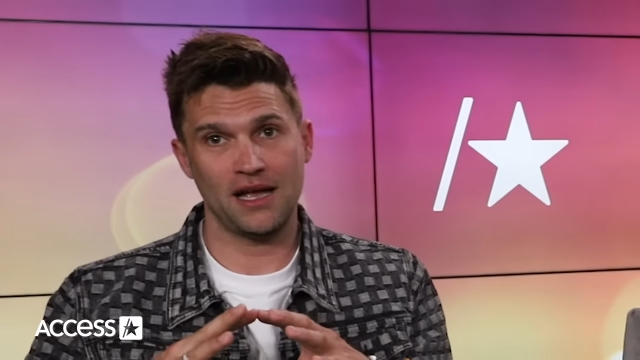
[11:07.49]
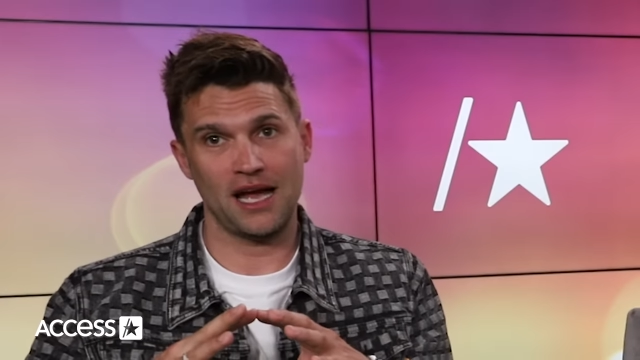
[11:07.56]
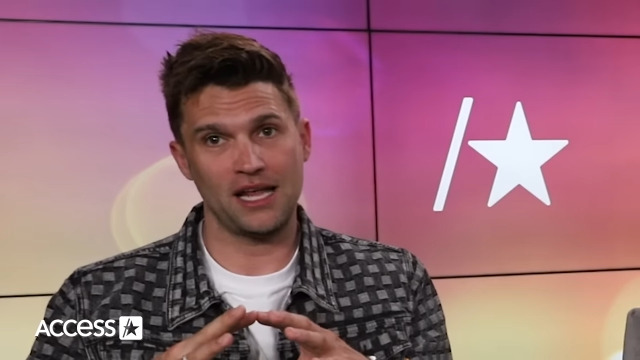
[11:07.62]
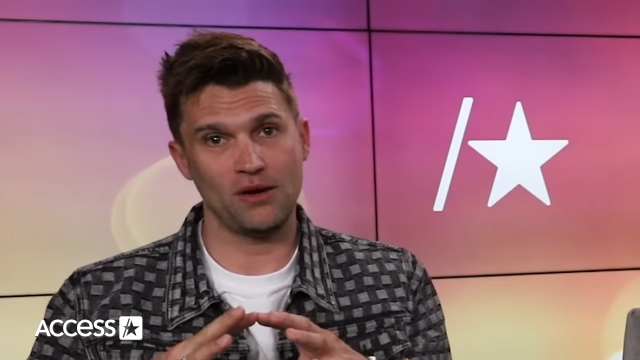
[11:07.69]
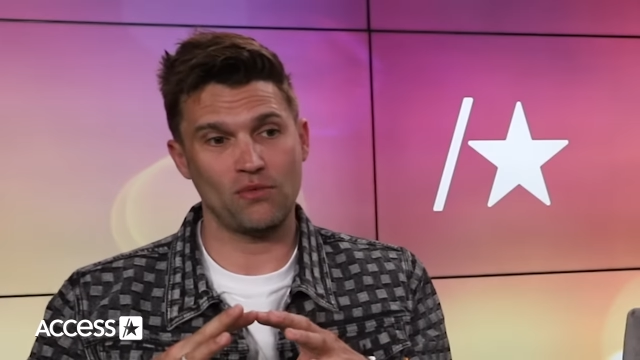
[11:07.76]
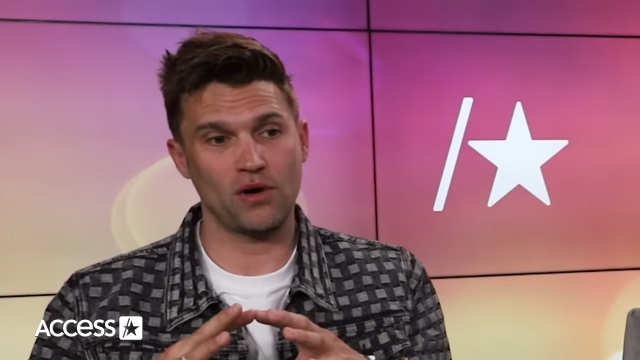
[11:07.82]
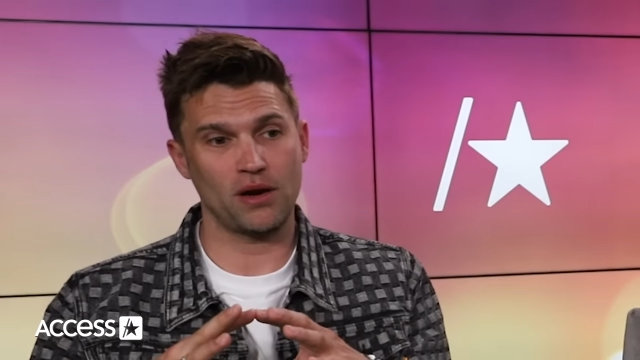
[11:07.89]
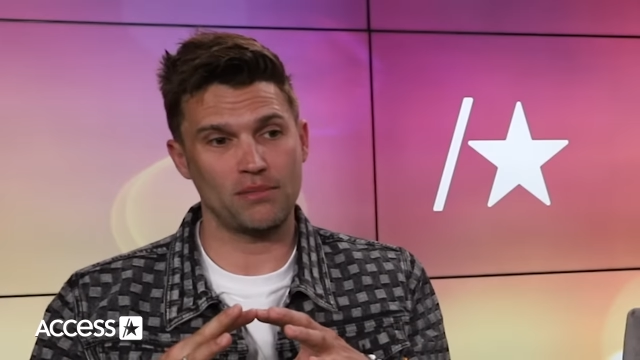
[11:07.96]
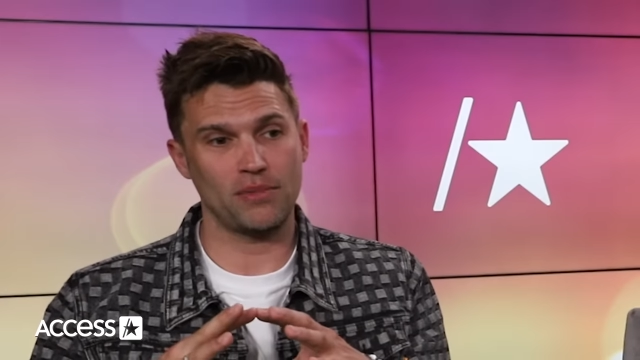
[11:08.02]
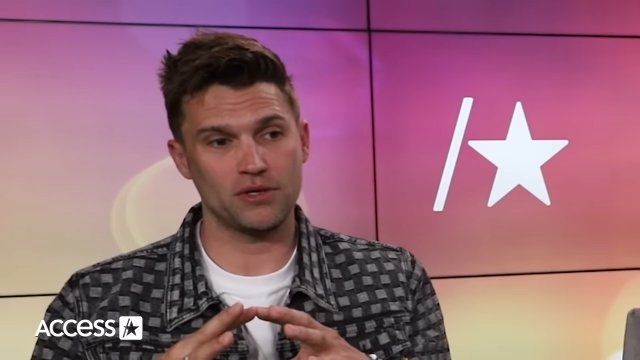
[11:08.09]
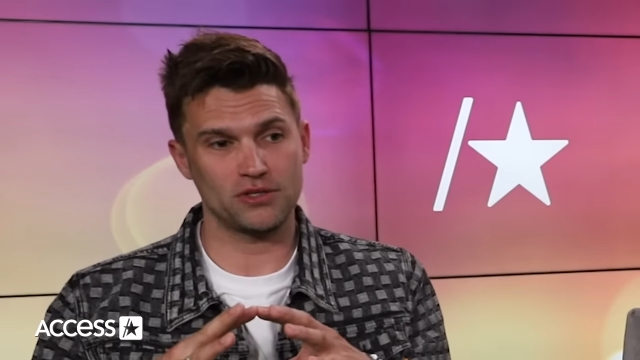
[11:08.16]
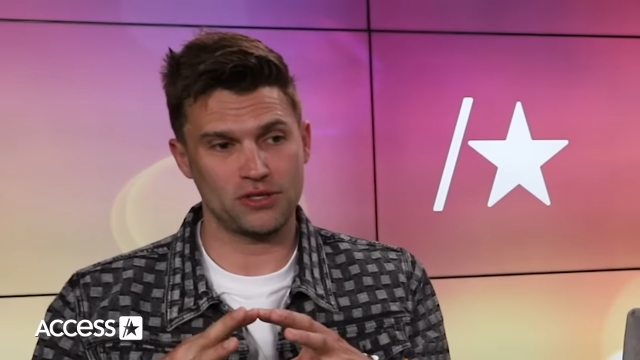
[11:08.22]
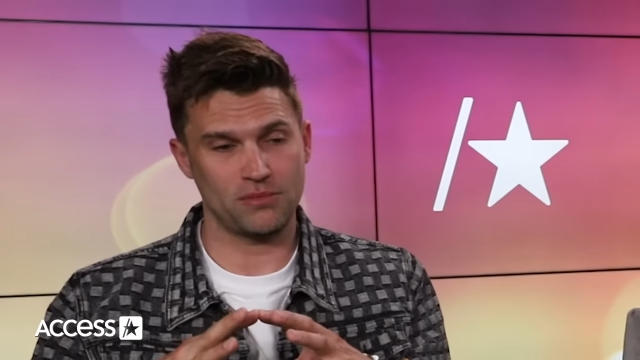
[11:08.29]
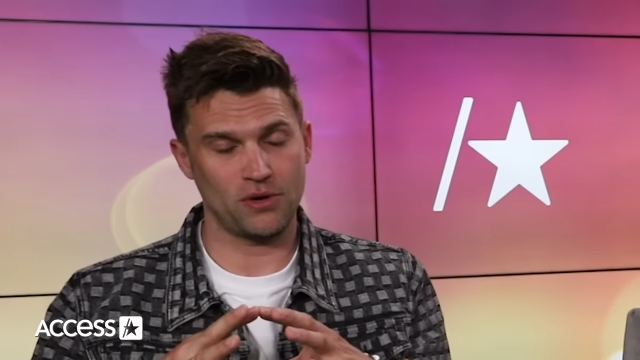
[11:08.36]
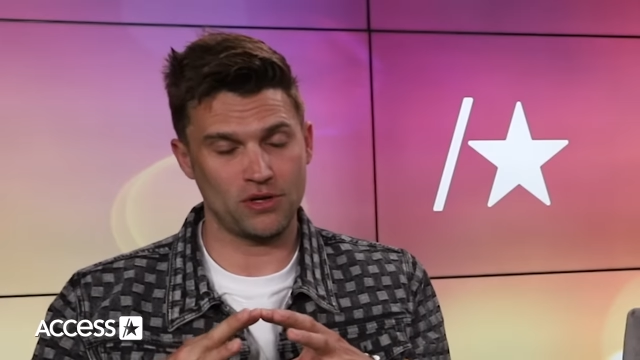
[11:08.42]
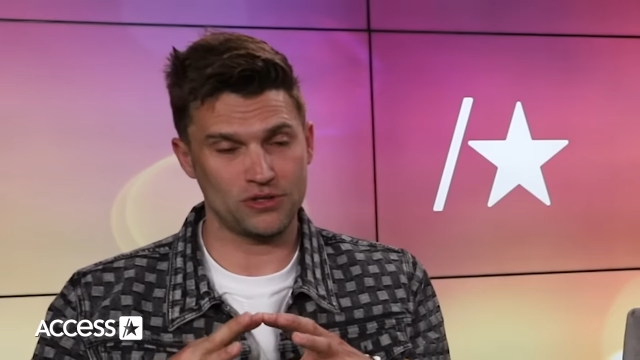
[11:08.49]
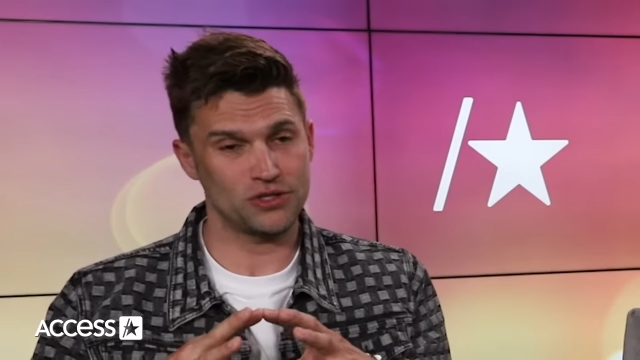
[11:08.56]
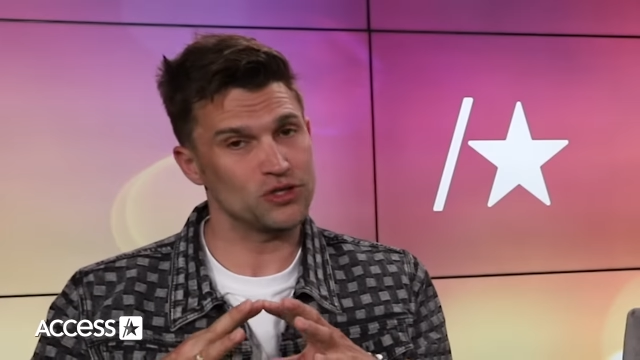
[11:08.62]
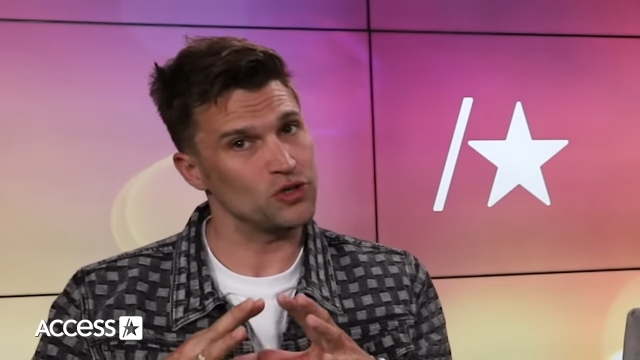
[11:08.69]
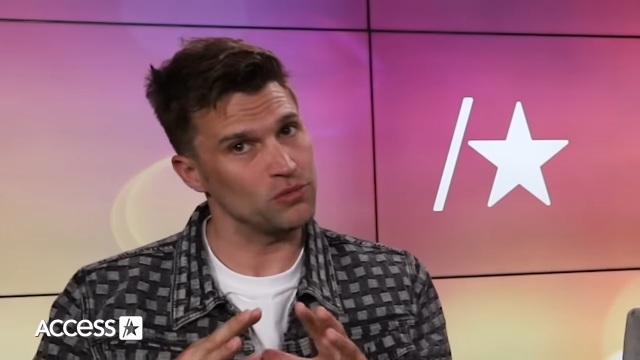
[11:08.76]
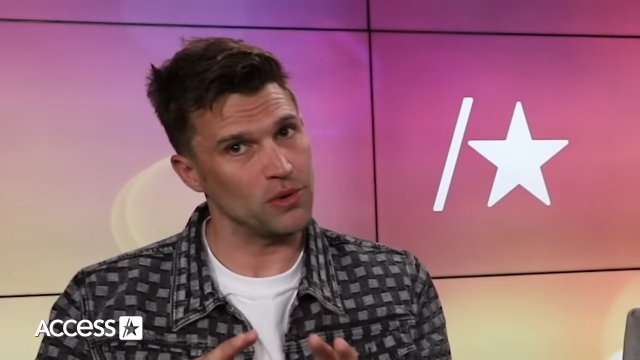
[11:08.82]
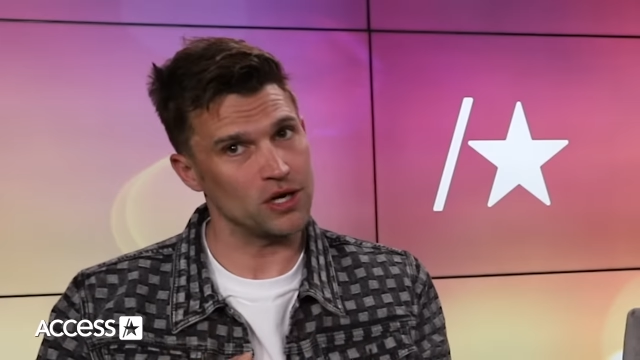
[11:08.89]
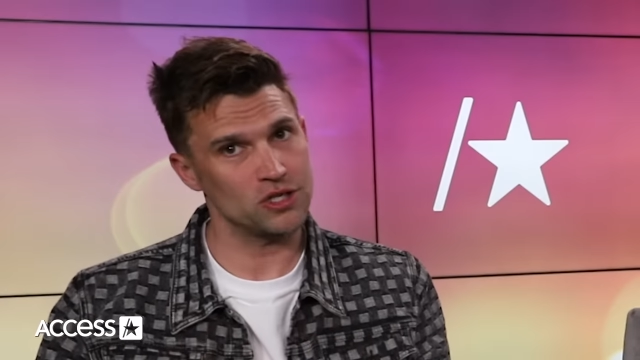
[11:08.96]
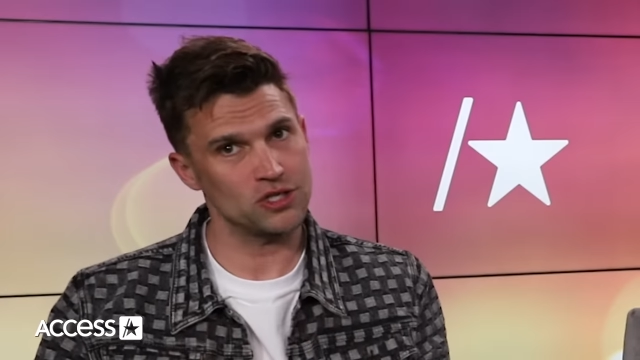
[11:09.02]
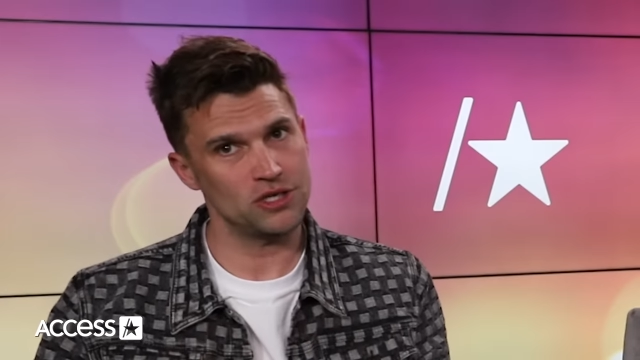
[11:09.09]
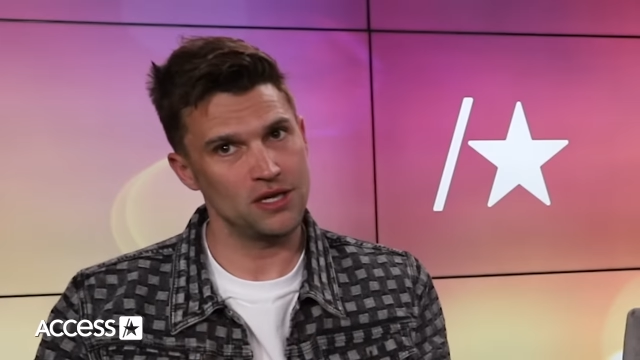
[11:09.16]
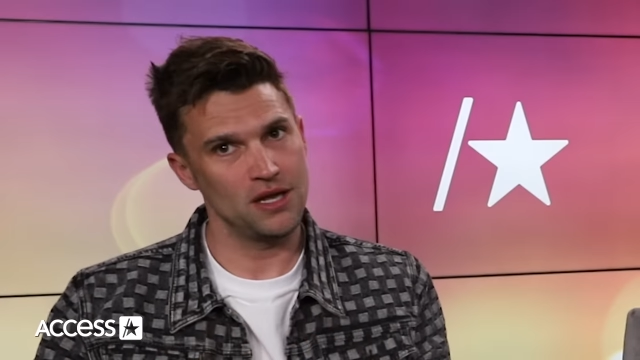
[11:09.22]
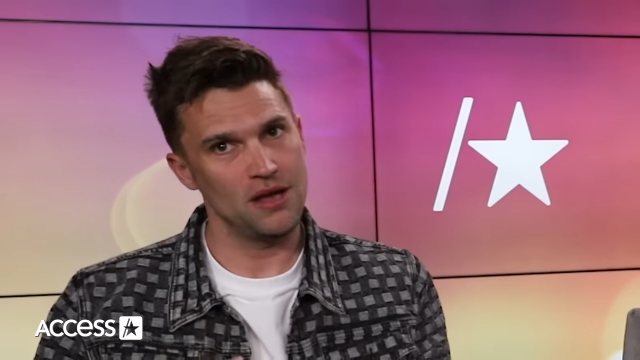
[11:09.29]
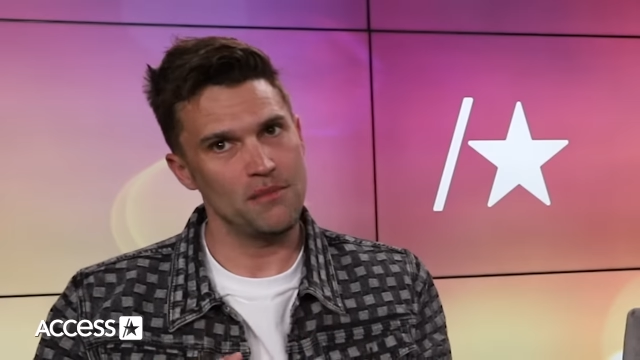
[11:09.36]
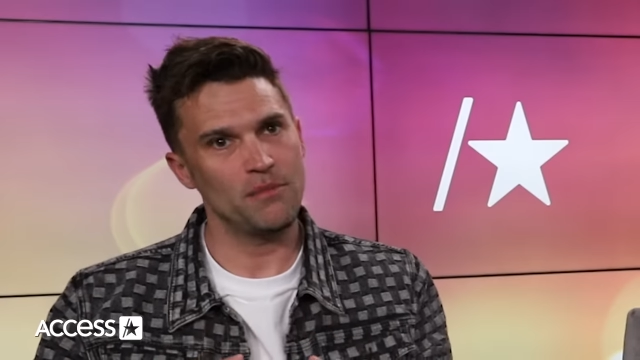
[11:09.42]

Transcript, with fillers: I didn't want to bust her balls too much.